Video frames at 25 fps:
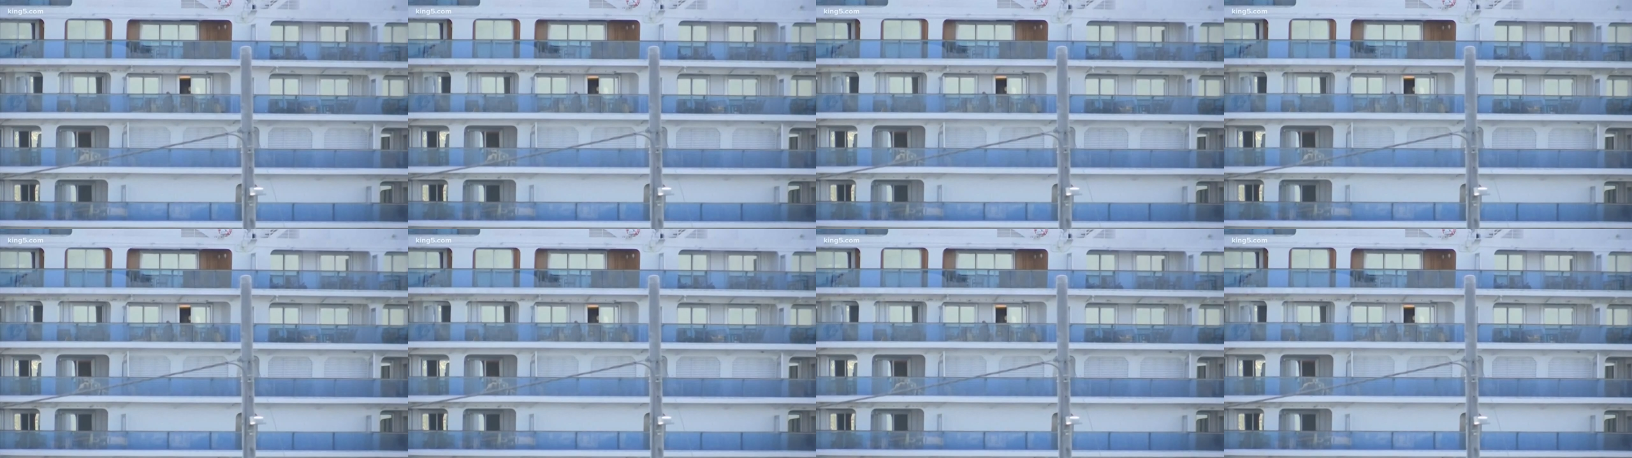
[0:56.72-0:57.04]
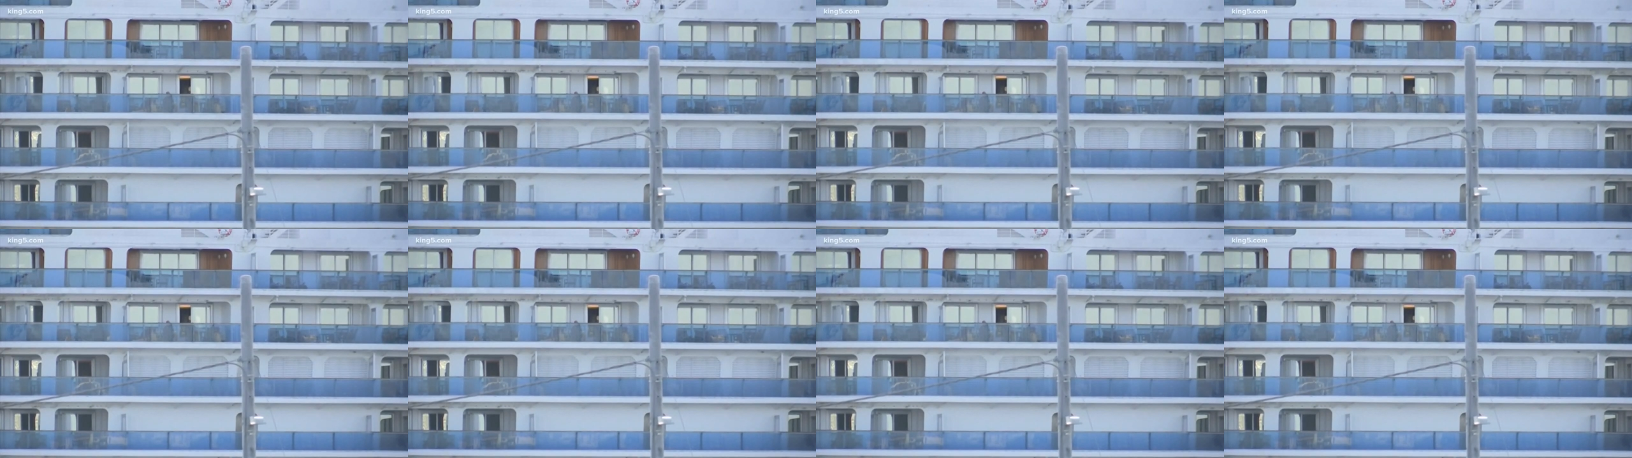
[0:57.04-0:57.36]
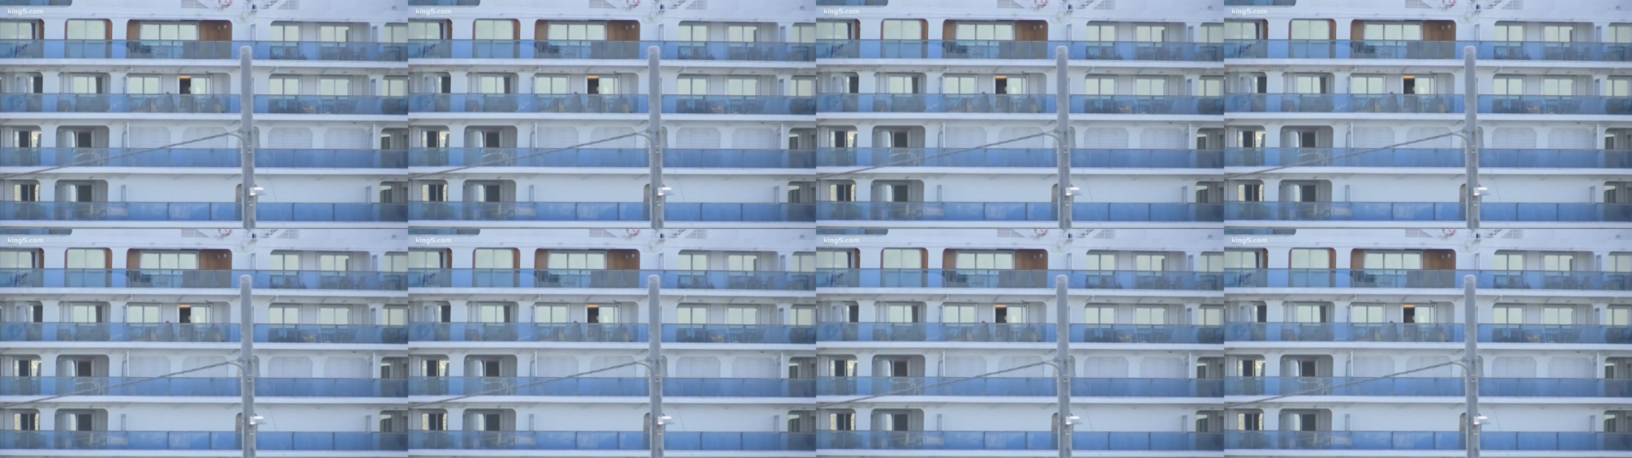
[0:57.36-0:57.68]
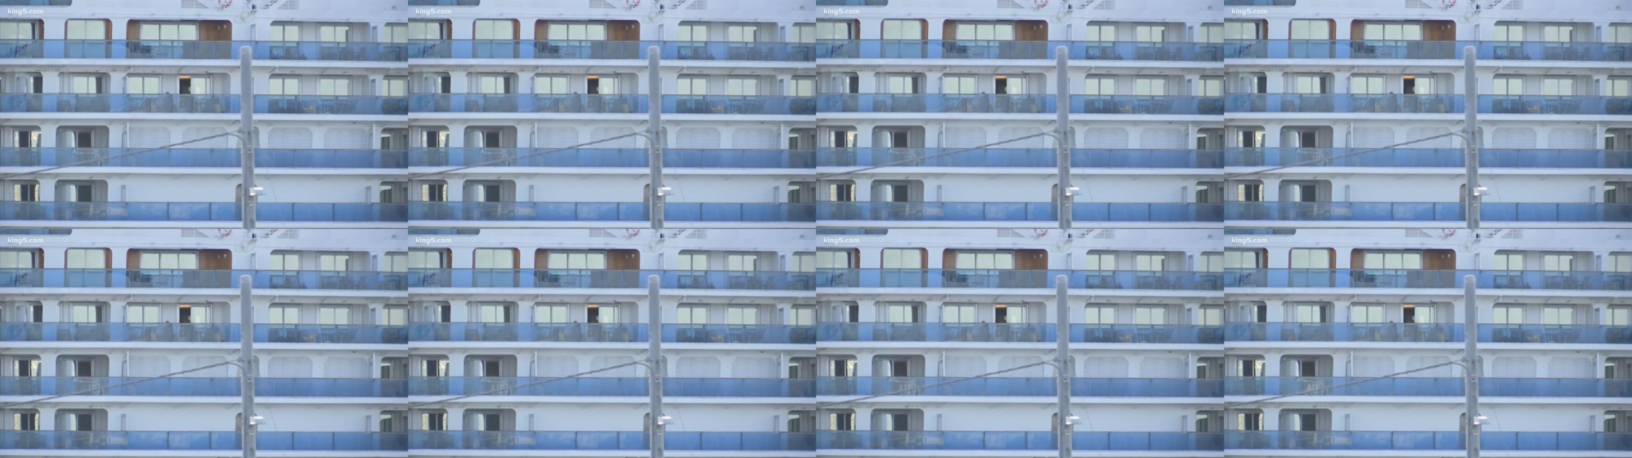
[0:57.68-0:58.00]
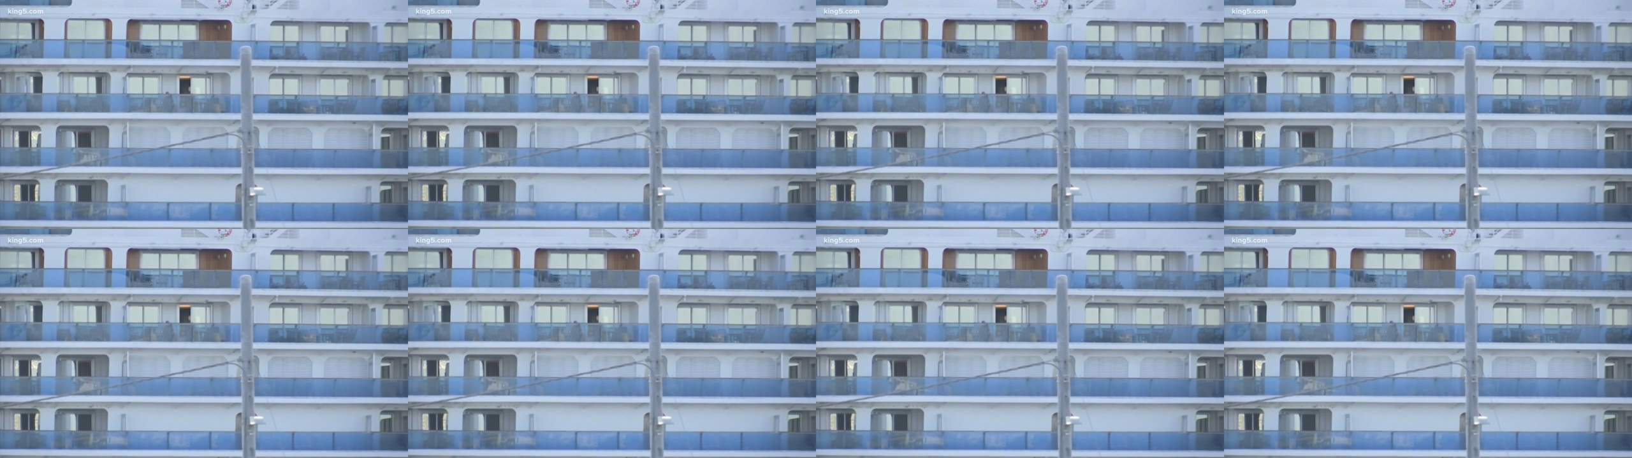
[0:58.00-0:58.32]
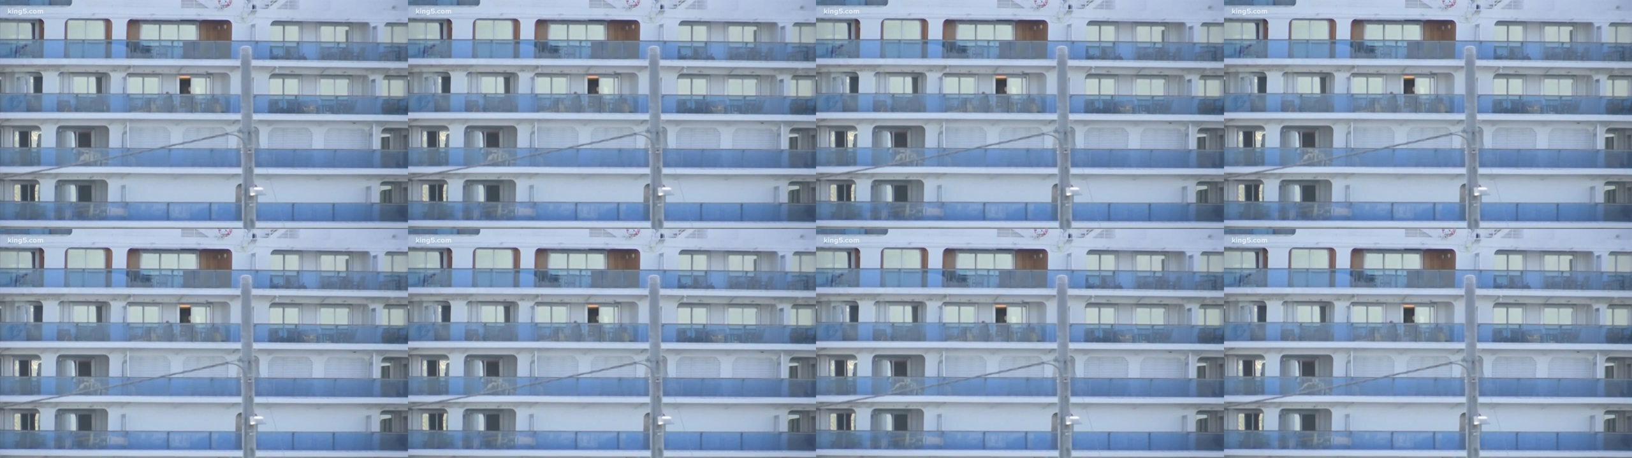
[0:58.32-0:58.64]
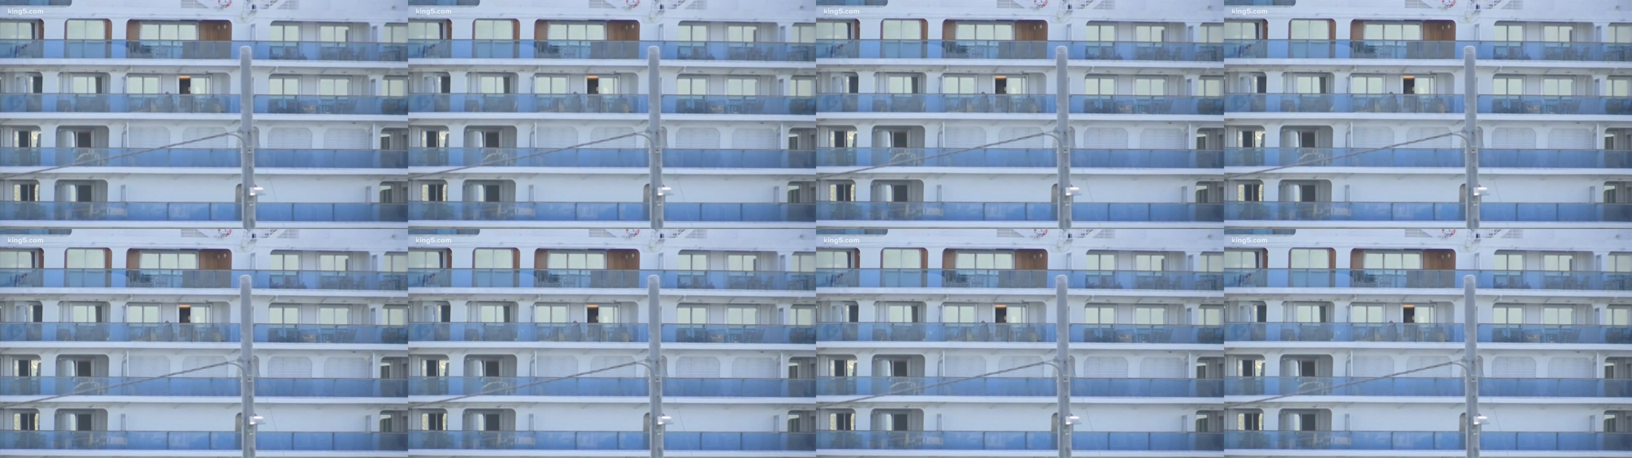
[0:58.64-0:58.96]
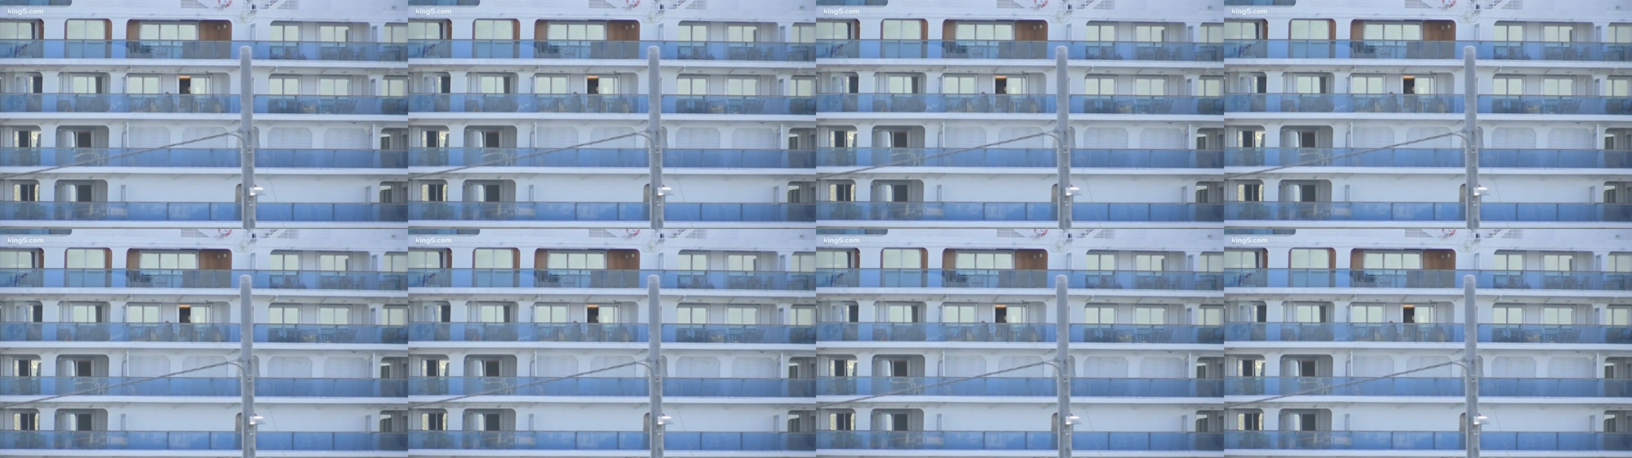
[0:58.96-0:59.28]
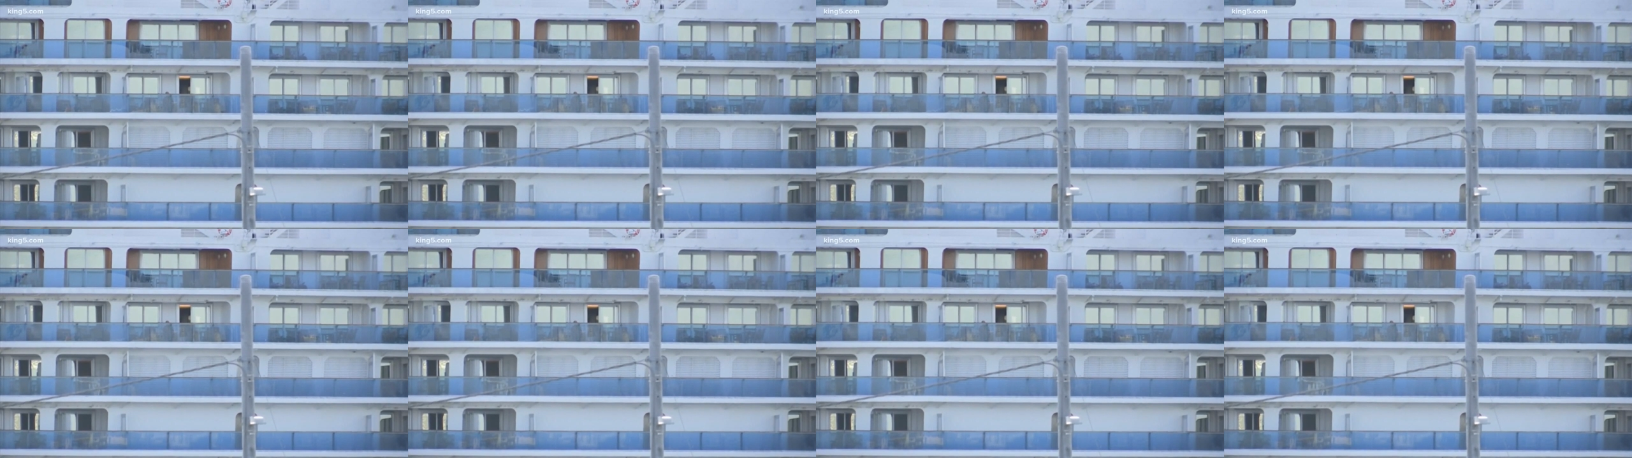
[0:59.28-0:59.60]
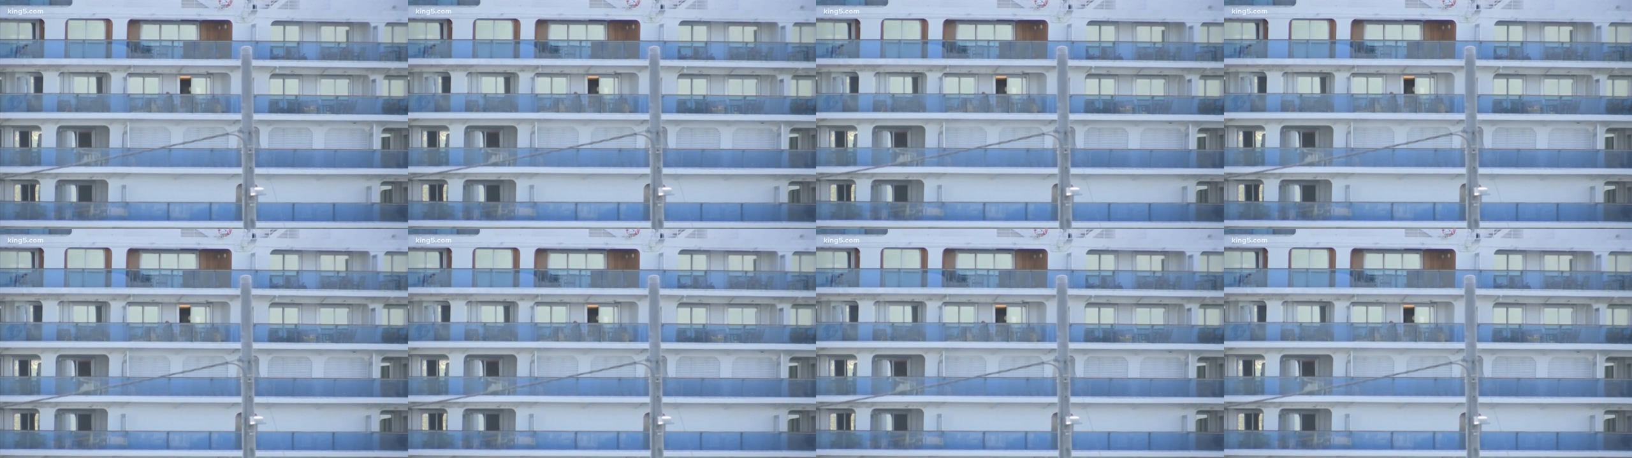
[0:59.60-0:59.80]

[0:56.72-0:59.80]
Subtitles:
(no speaker visible)